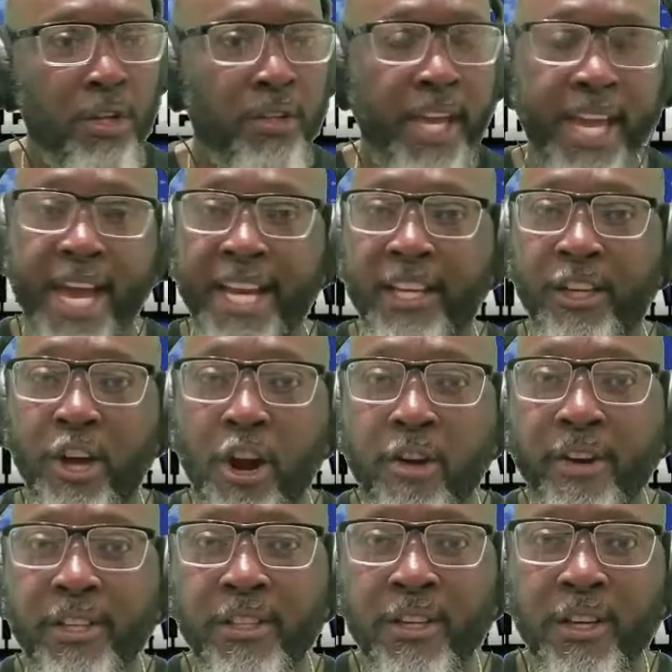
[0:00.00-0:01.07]
They had
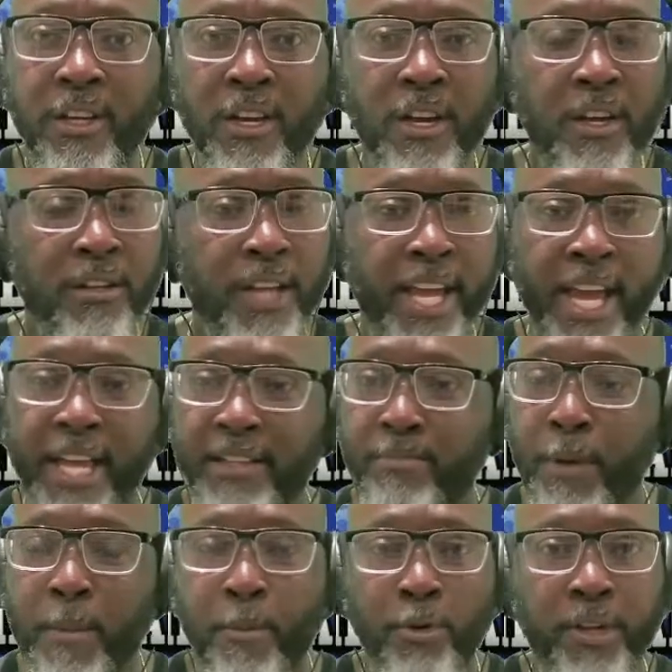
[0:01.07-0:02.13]
character. They
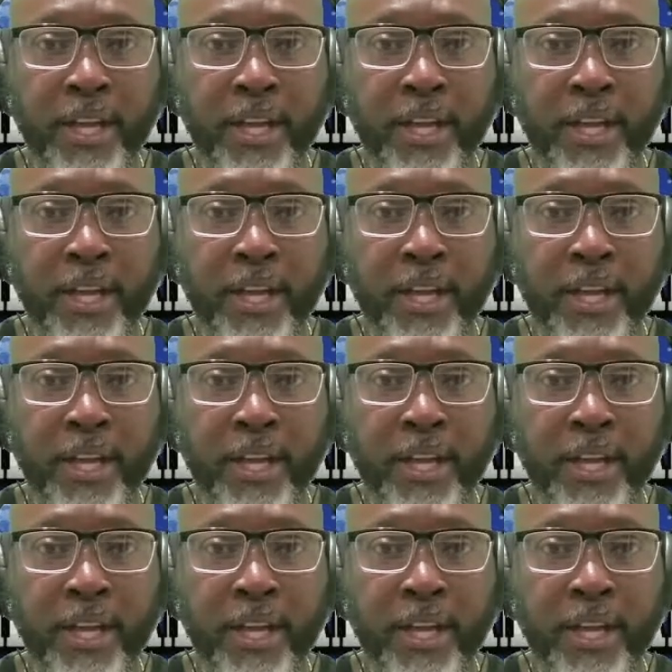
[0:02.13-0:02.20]
had people